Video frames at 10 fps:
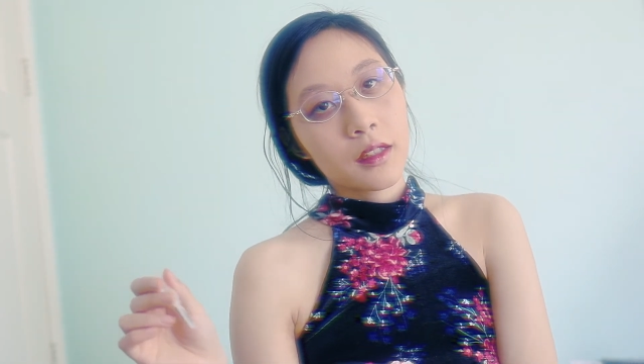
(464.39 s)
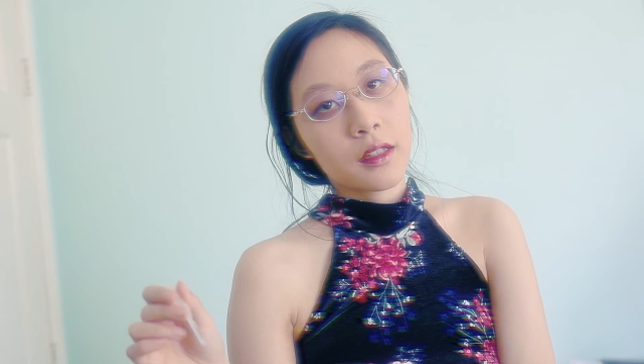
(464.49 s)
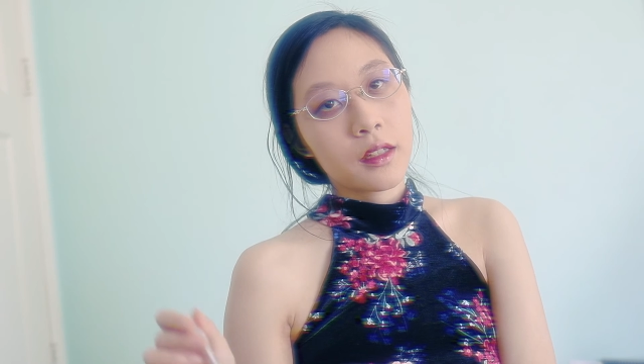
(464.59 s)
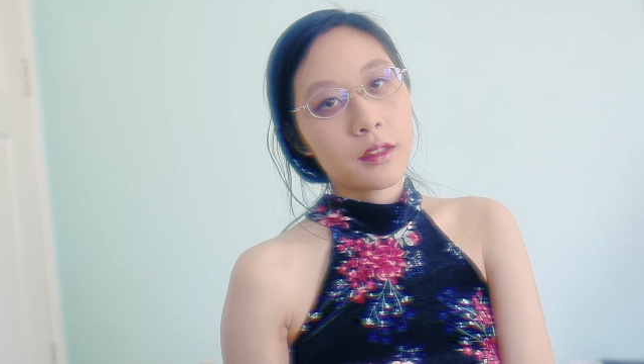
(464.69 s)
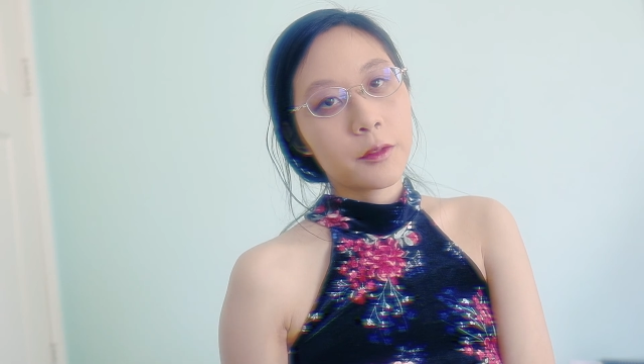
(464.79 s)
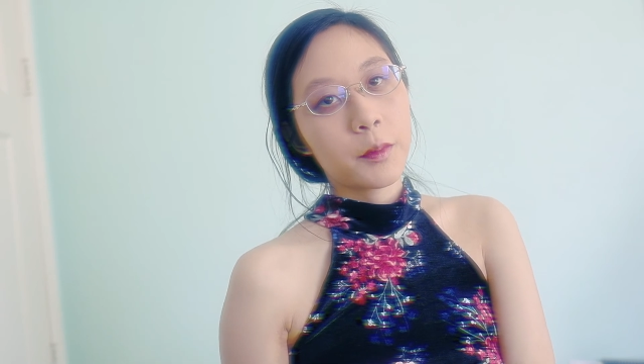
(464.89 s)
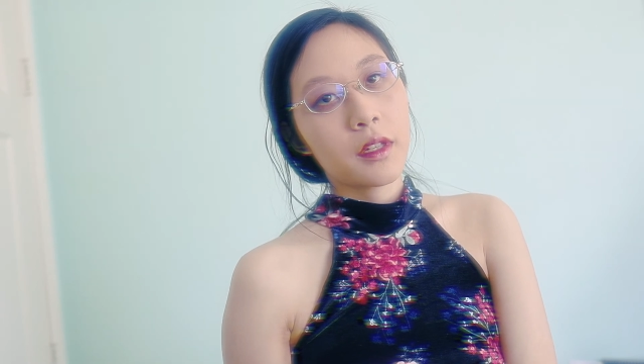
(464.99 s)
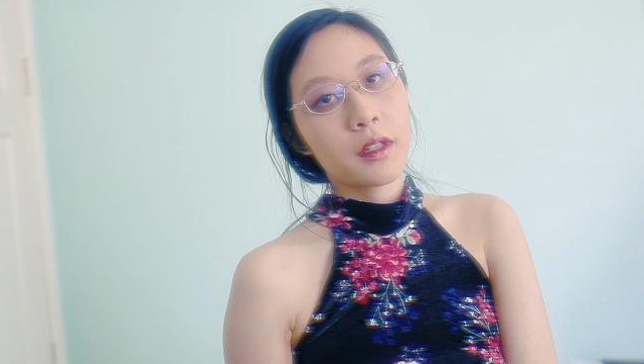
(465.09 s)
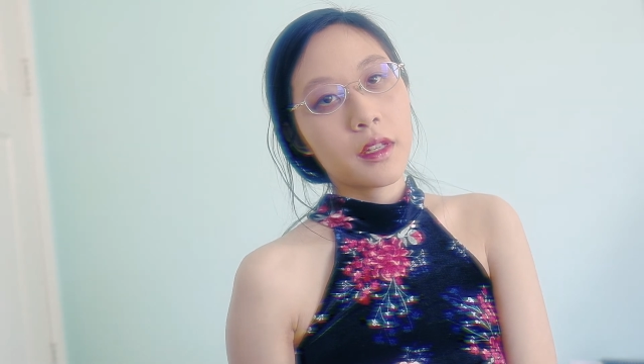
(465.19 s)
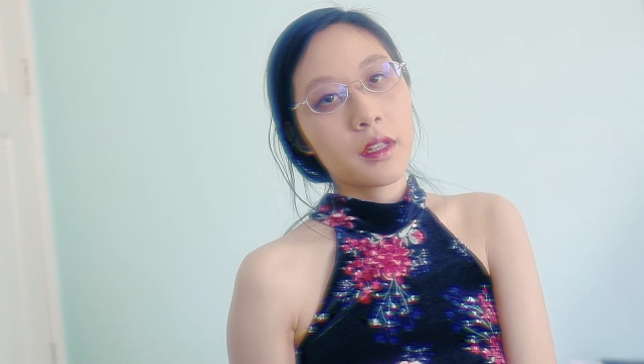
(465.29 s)
on the
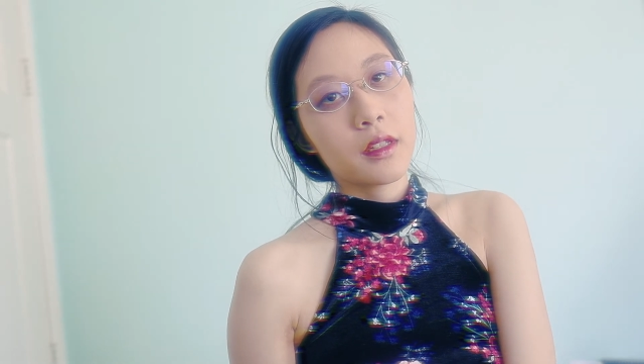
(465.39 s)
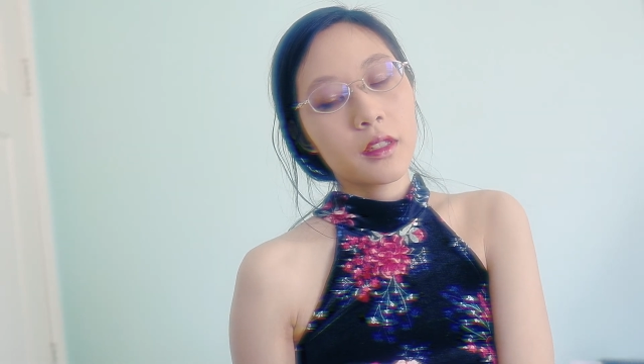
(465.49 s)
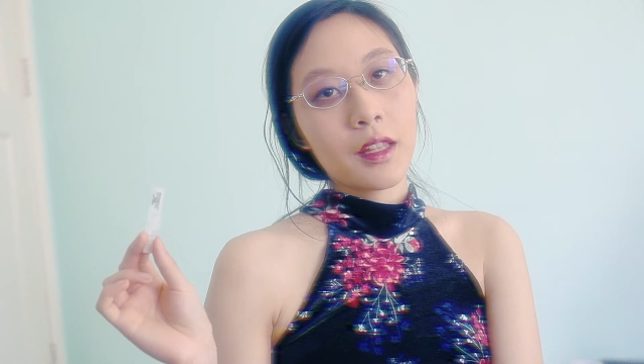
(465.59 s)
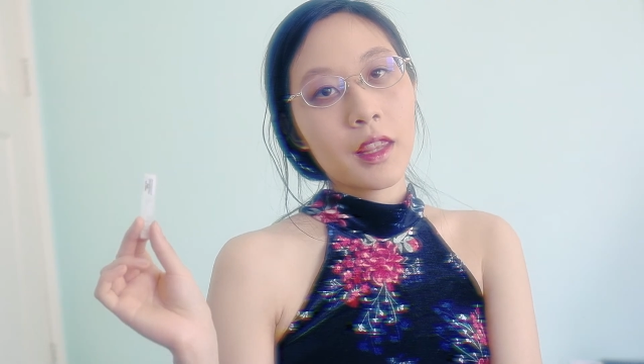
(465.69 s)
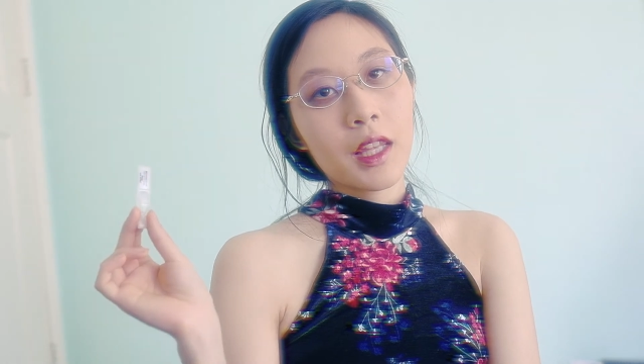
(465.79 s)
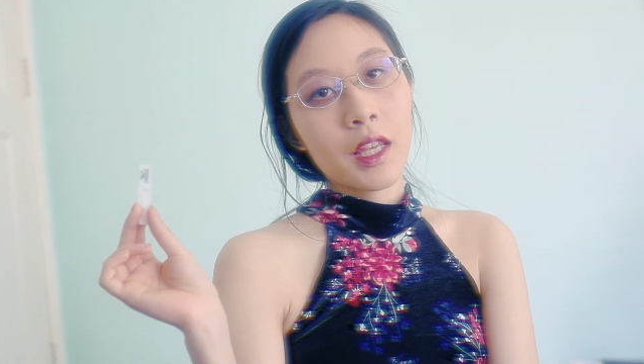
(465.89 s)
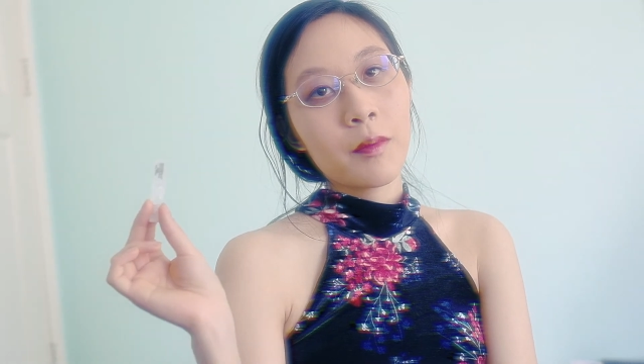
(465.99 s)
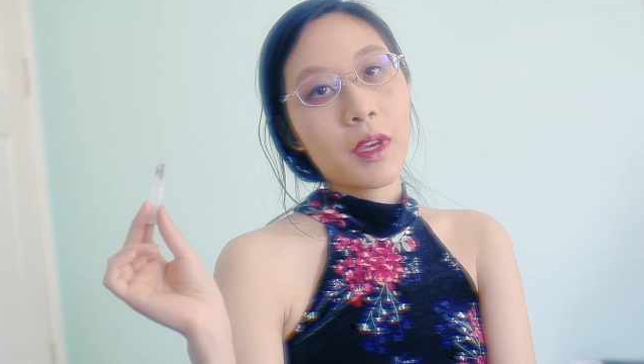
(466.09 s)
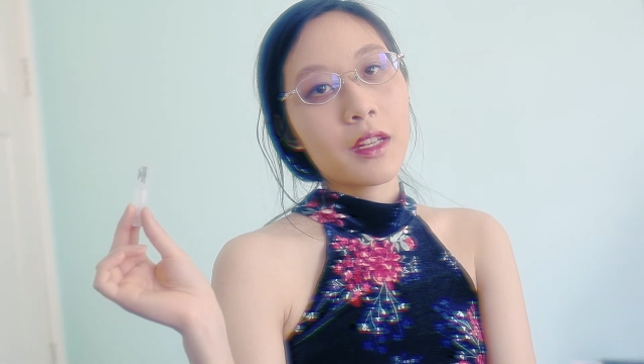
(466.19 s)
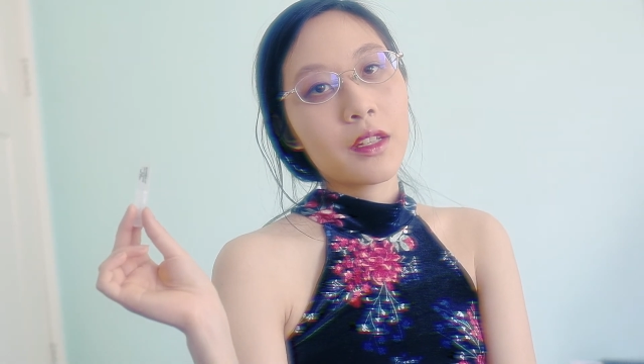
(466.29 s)
market. They
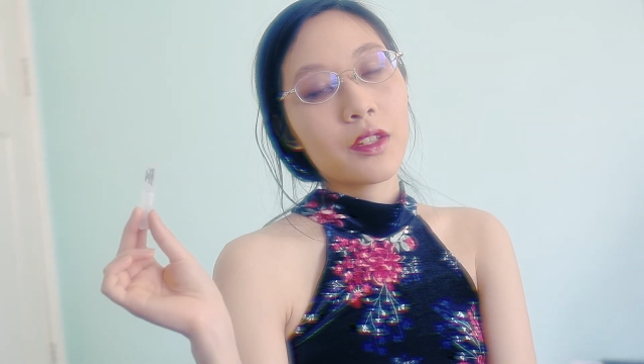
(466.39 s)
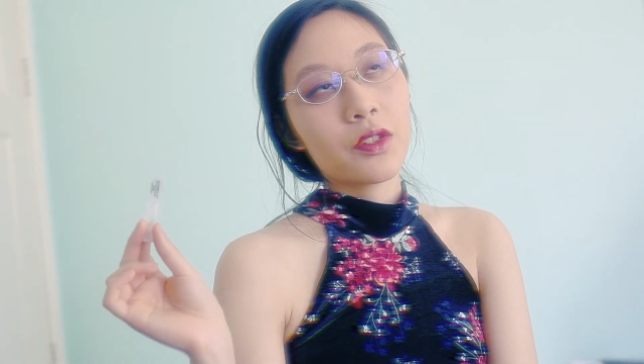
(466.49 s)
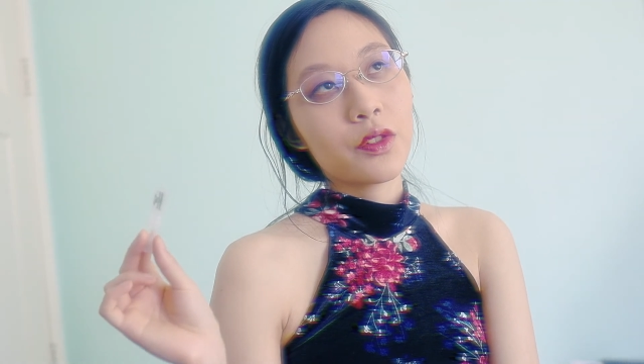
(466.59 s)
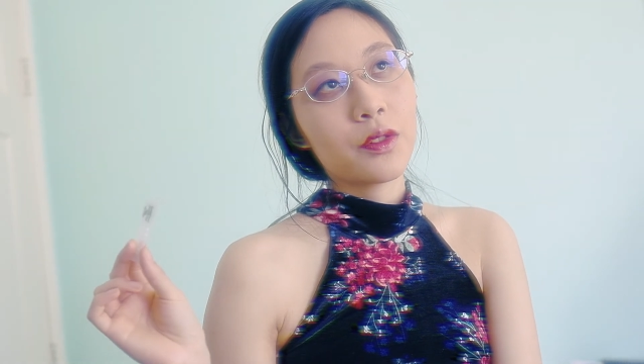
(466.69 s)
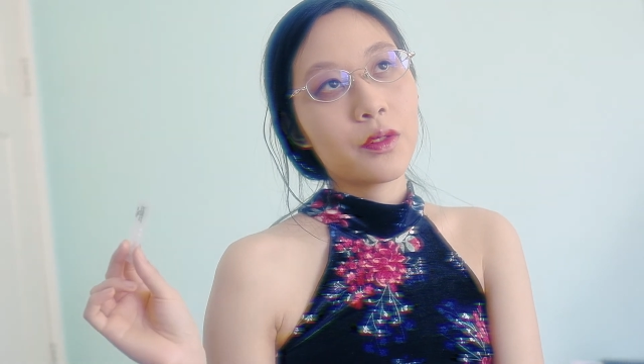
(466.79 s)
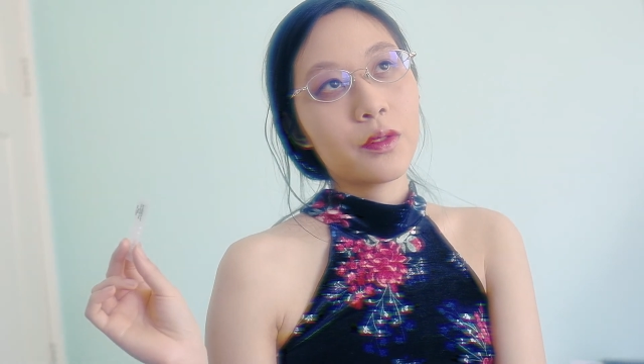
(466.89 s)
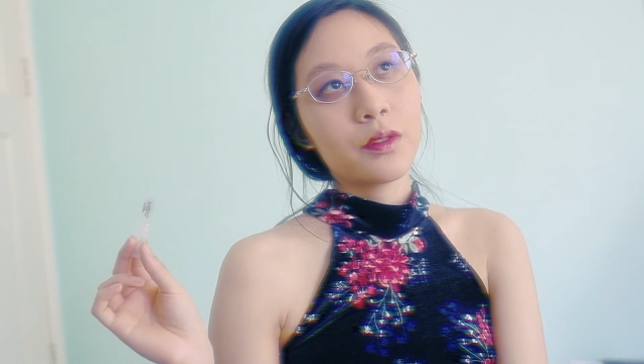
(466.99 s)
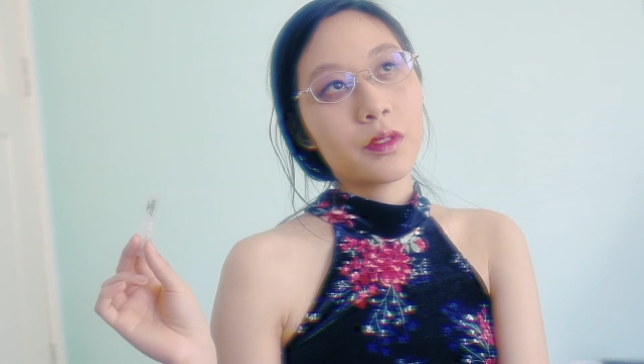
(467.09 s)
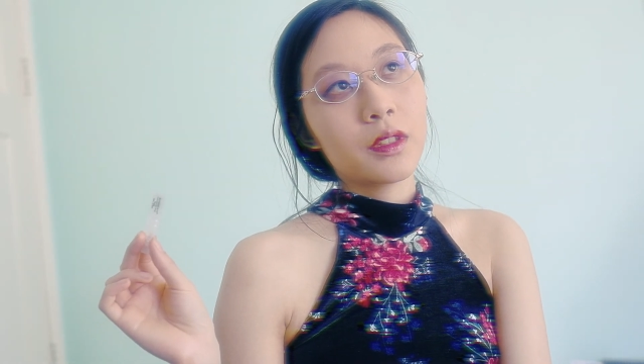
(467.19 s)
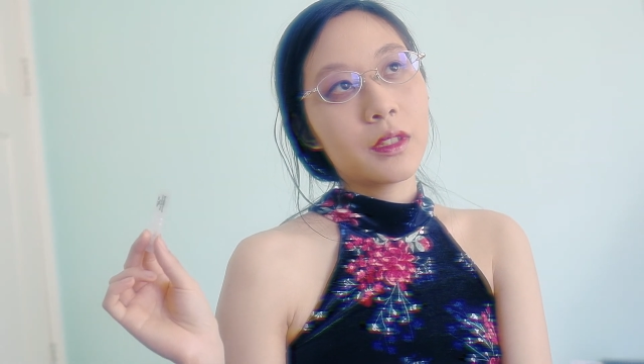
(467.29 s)
managed to